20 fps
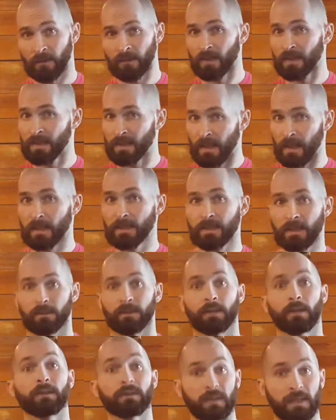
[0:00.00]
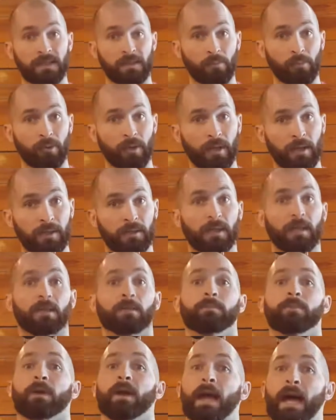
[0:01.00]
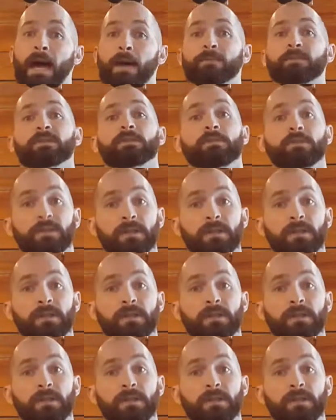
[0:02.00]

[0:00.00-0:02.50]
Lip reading: It just takes a little discipline and perhaps